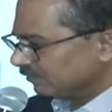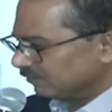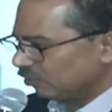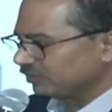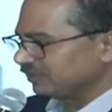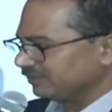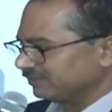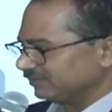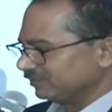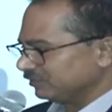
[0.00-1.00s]

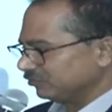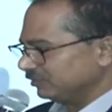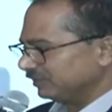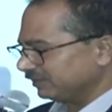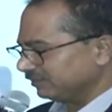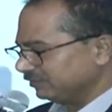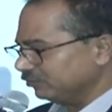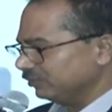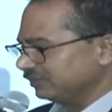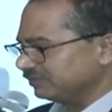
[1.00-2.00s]
wanted to be re
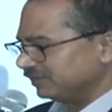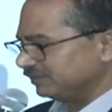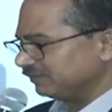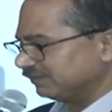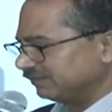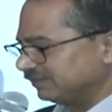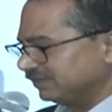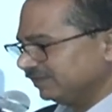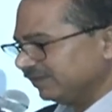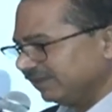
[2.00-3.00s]
doing
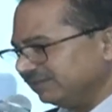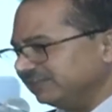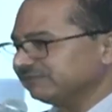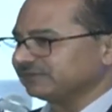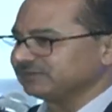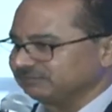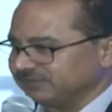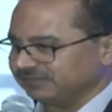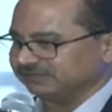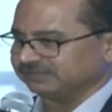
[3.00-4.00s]
things in different
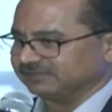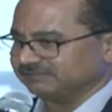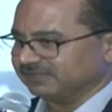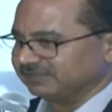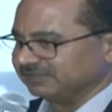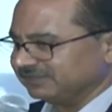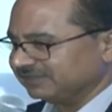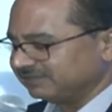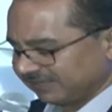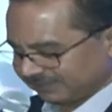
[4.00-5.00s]
ways, and, and he
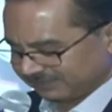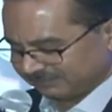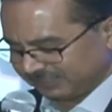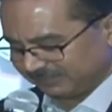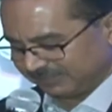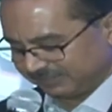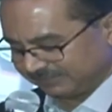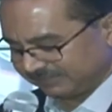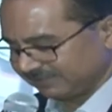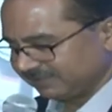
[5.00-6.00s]
did that in many,
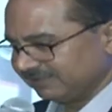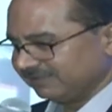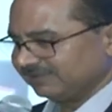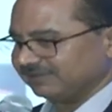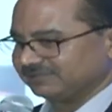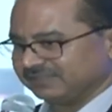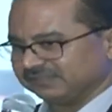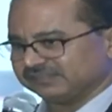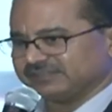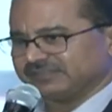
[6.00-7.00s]
many uh,
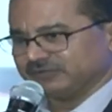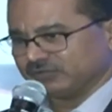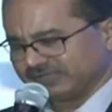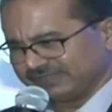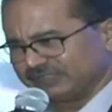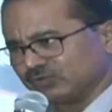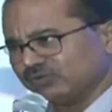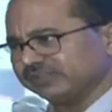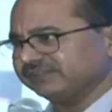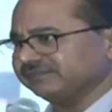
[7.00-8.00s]
things that he did,
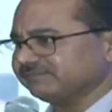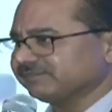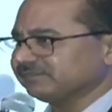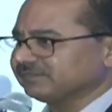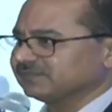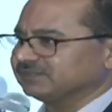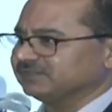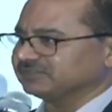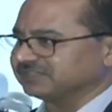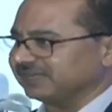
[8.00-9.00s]
including
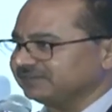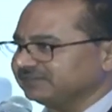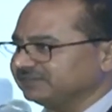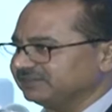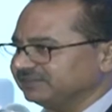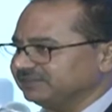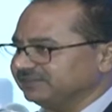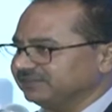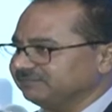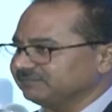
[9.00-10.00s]
the charity that he
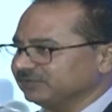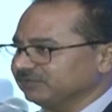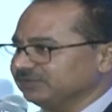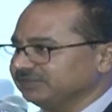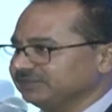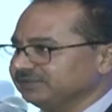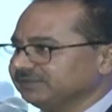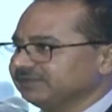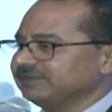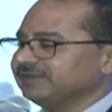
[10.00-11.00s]
did. You know,
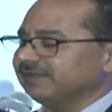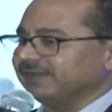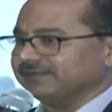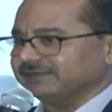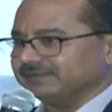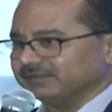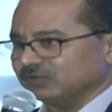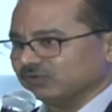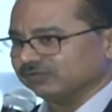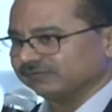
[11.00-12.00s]
he had a
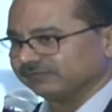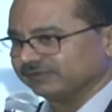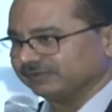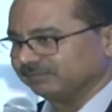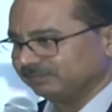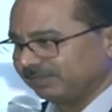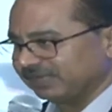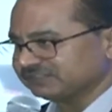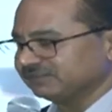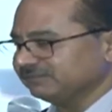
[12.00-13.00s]
lot of uh,
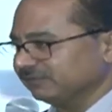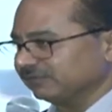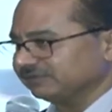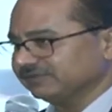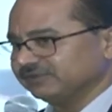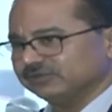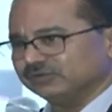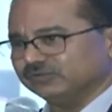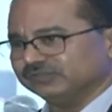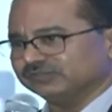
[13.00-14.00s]
passion for
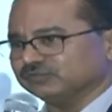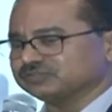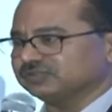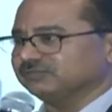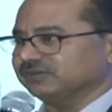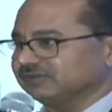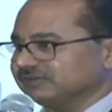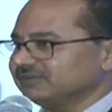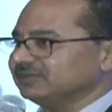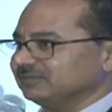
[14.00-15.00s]
doing social
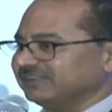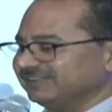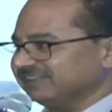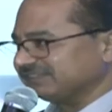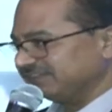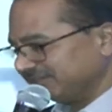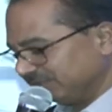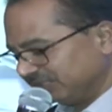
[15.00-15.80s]
work, but he just didn't